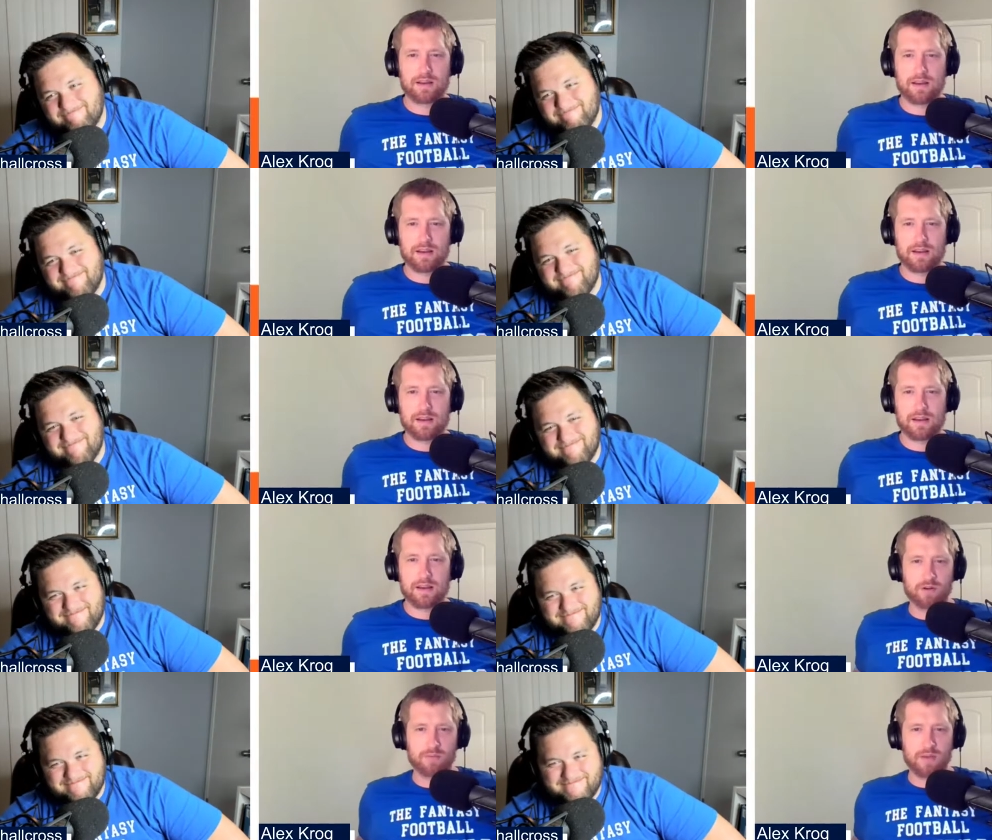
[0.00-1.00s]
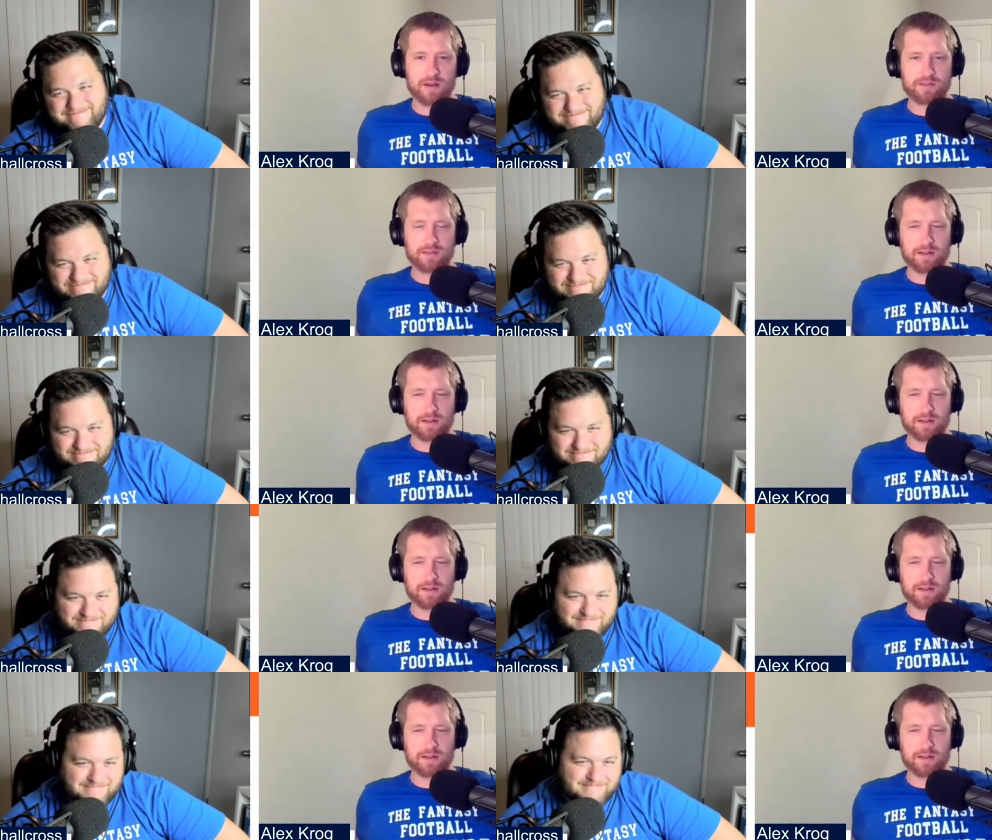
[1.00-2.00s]
Speaker 1: yeah, I would be very surprised
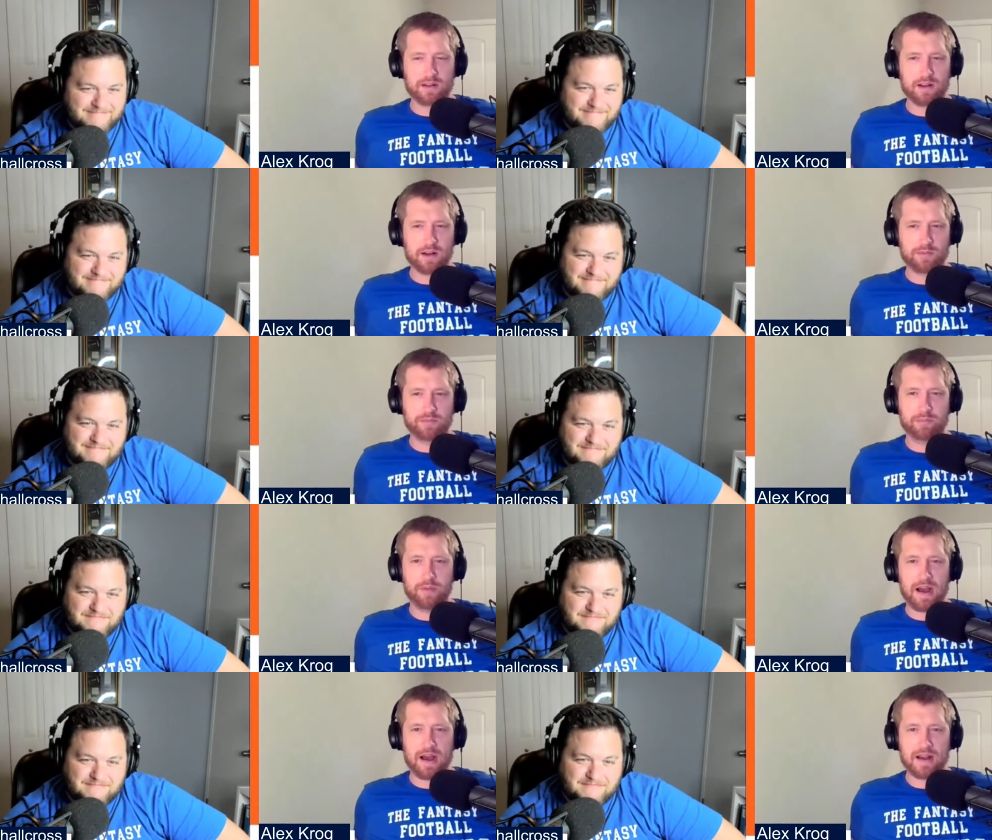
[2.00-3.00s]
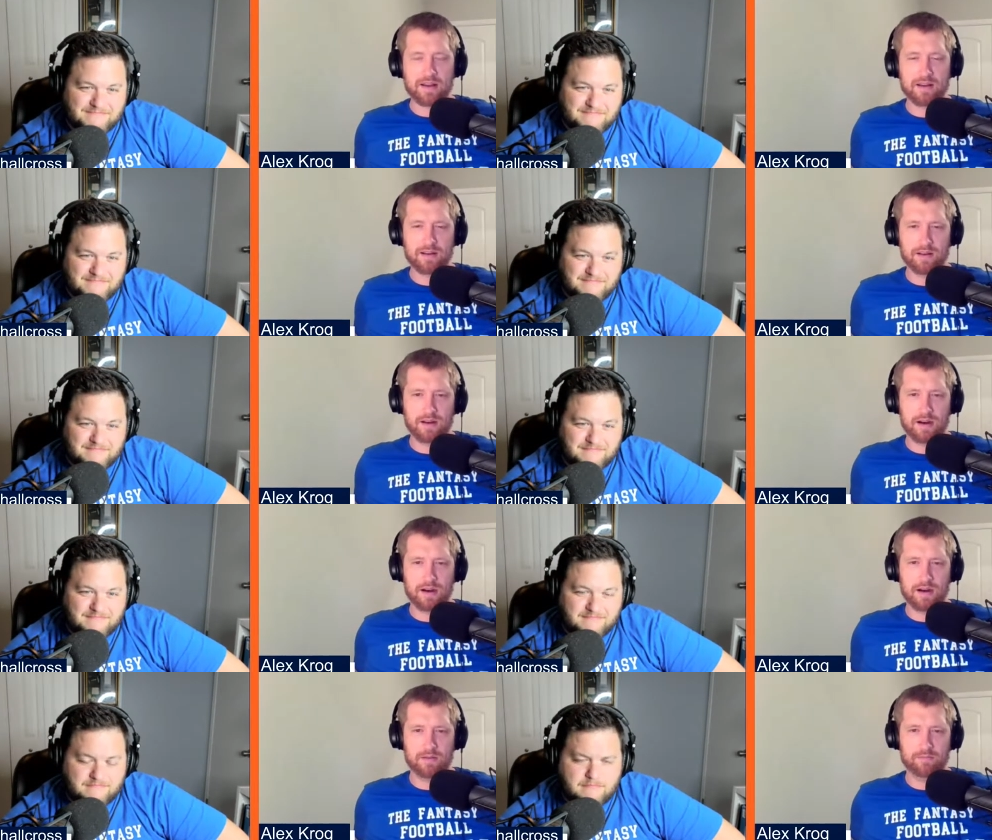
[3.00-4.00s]
if Joe Mixon comes back
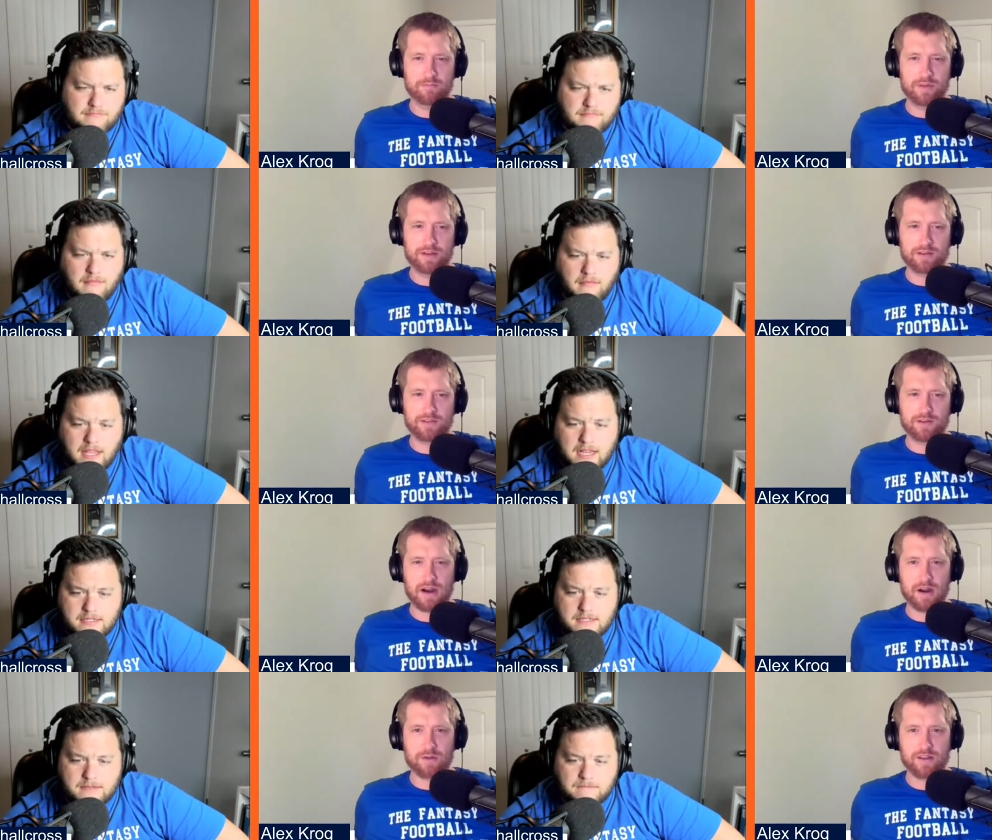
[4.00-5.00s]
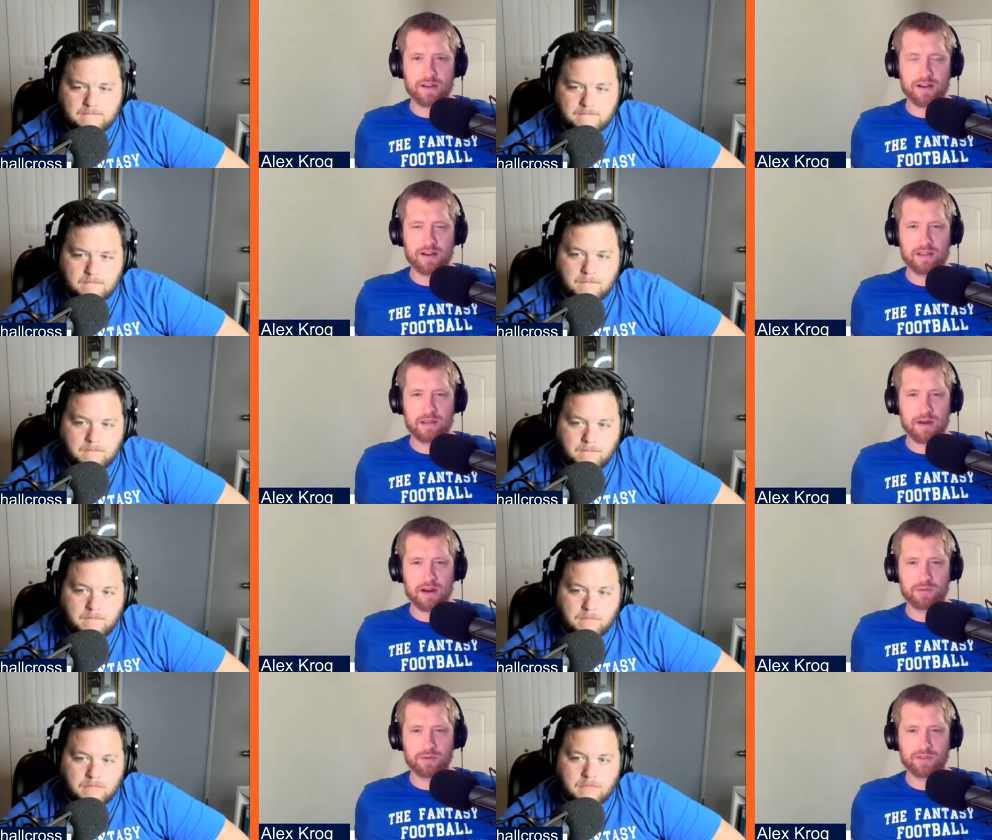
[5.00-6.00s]
um, because they're yes. out of it and they might
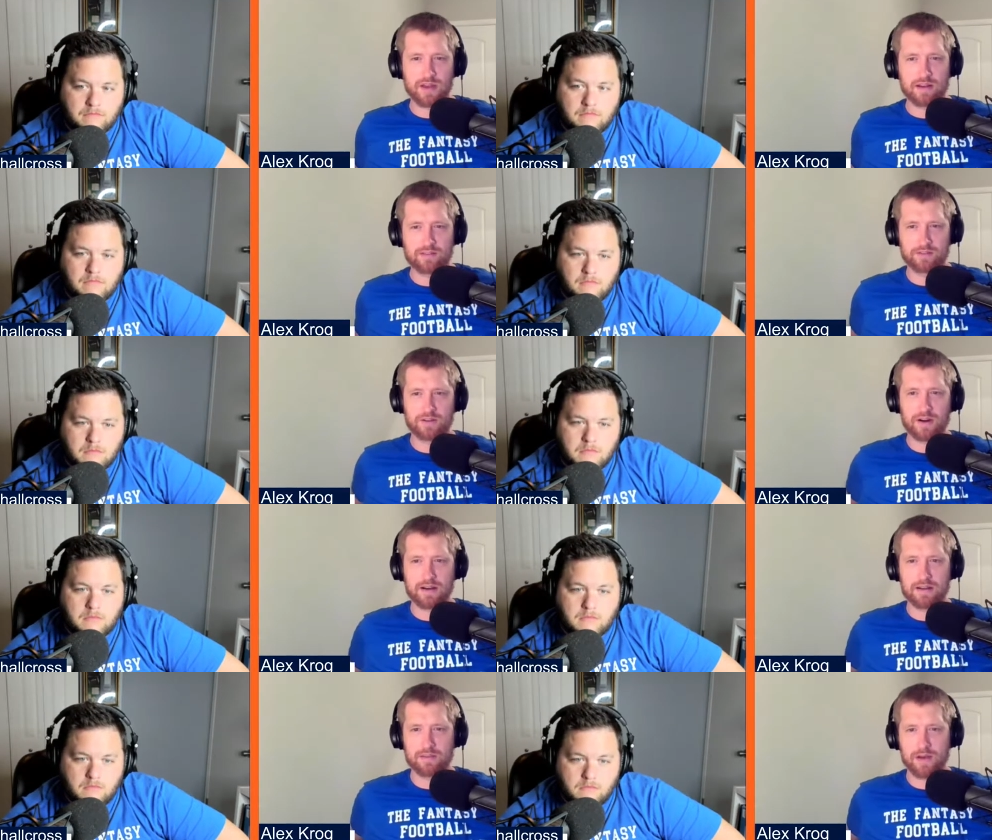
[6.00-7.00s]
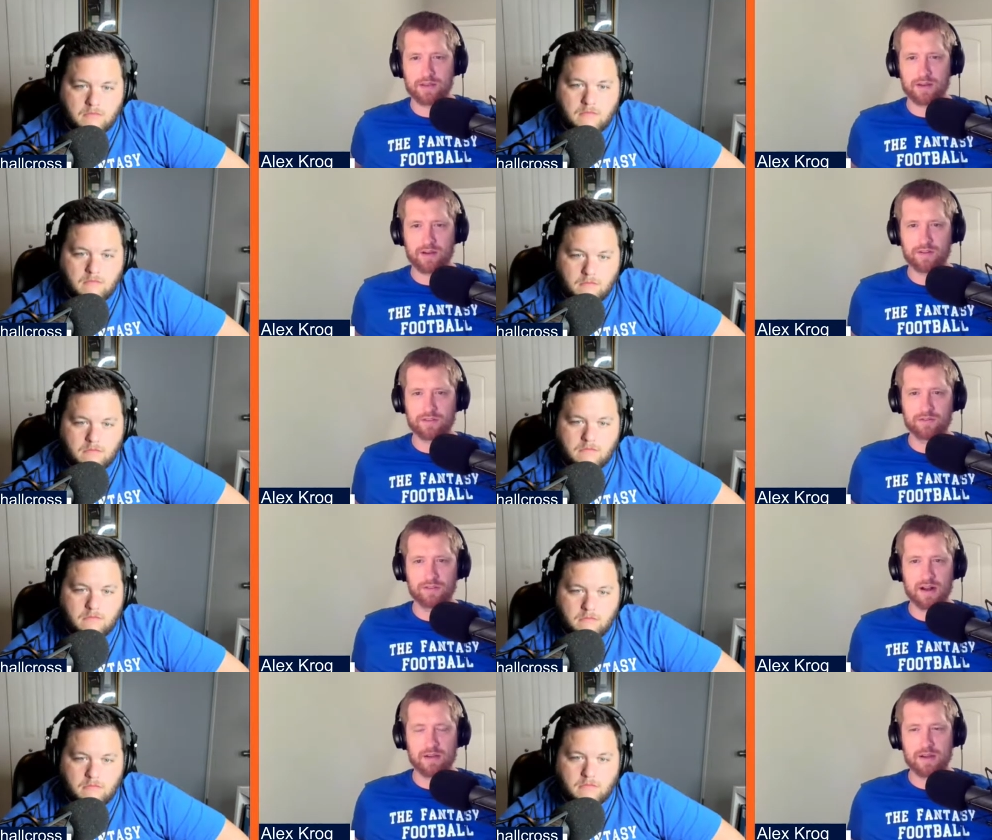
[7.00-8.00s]
as well tank to try to get the best offensive
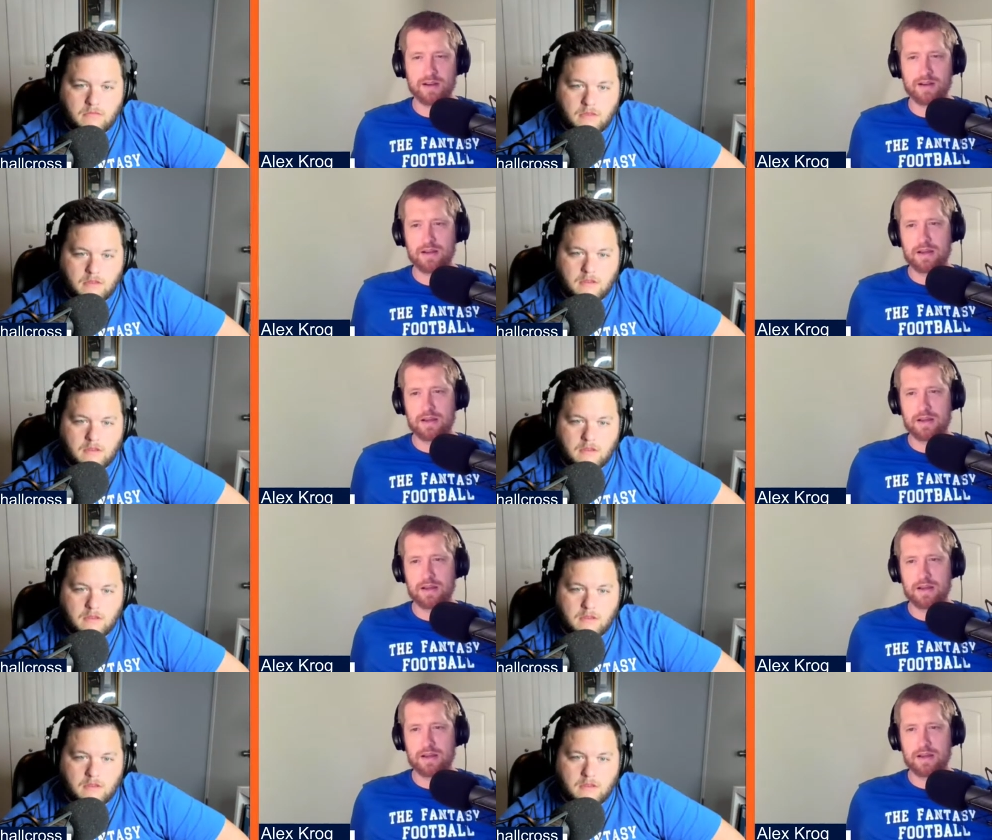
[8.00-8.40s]
lineman.